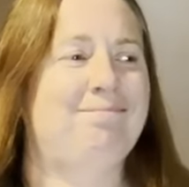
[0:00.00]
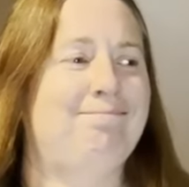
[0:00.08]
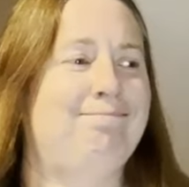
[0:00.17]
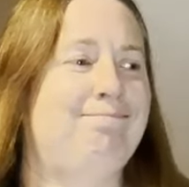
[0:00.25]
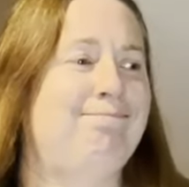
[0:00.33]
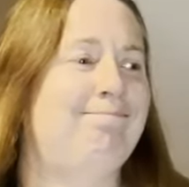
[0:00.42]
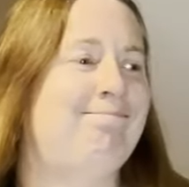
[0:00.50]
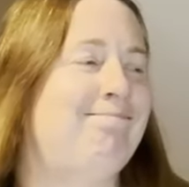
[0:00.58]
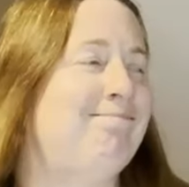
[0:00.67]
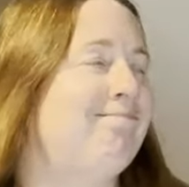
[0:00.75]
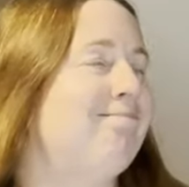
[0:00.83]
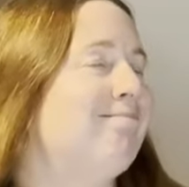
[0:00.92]

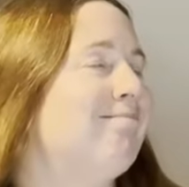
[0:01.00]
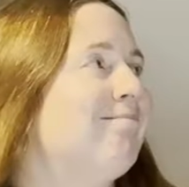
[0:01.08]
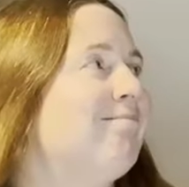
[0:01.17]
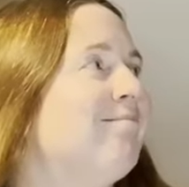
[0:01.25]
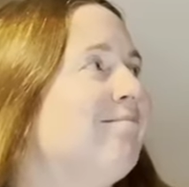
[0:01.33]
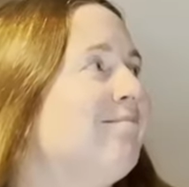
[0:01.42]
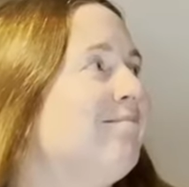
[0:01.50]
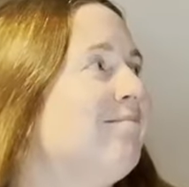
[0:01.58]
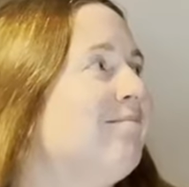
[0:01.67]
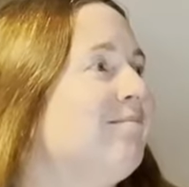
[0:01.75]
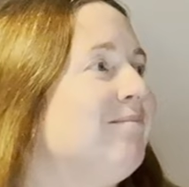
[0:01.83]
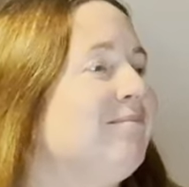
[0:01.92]

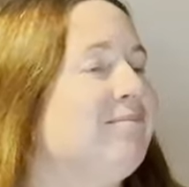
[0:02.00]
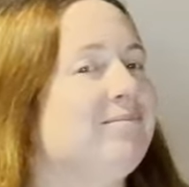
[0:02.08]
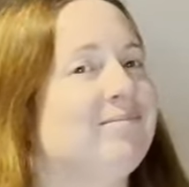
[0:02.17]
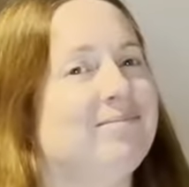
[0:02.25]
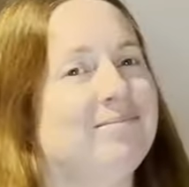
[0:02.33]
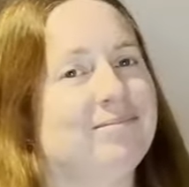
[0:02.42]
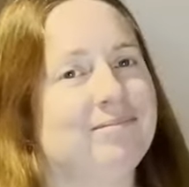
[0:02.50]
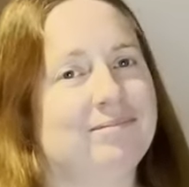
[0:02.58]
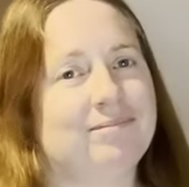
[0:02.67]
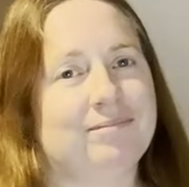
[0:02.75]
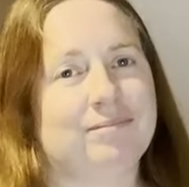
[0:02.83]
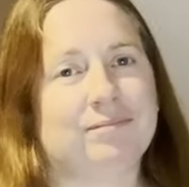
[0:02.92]

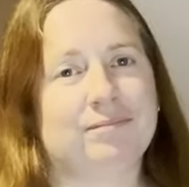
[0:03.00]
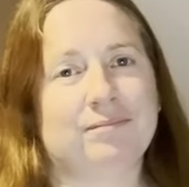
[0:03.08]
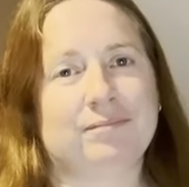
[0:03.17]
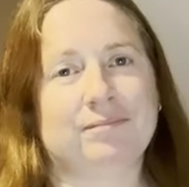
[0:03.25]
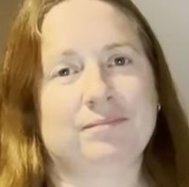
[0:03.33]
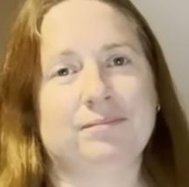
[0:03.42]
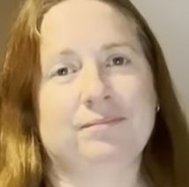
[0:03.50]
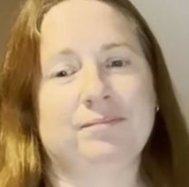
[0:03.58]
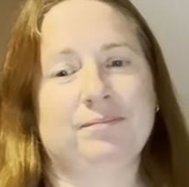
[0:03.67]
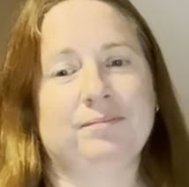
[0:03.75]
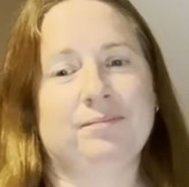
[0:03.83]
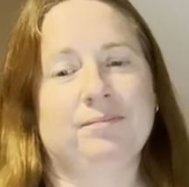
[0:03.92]

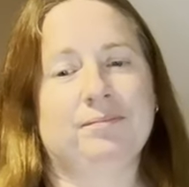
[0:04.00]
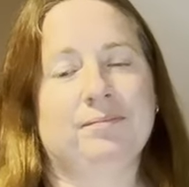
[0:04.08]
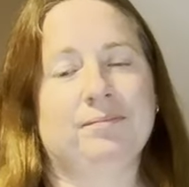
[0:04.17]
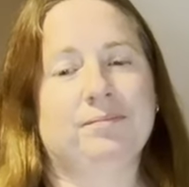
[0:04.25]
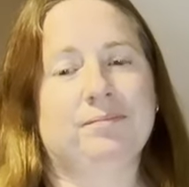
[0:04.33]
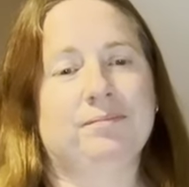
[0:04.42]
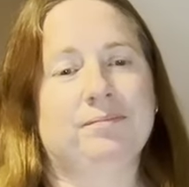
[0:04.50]
(not speaking)